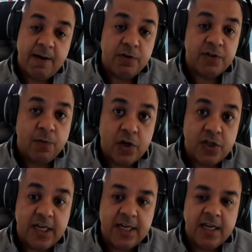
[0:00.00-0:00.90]
you very much for
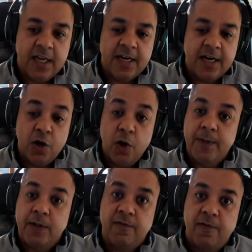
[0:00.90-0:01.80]
watching, and I hope
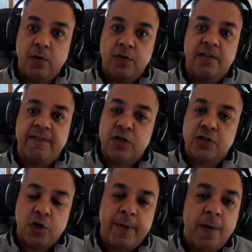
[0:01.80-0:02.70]
you look forward to the
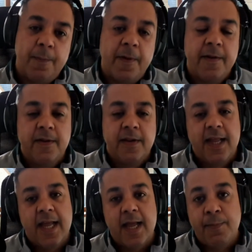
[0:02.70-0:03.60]
videos coming up.
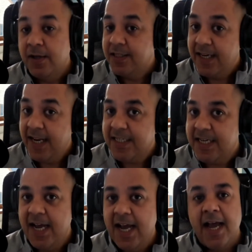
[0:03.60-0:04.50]
Uh, but until next
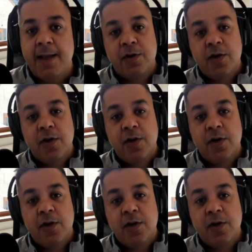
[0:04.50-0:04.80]
time,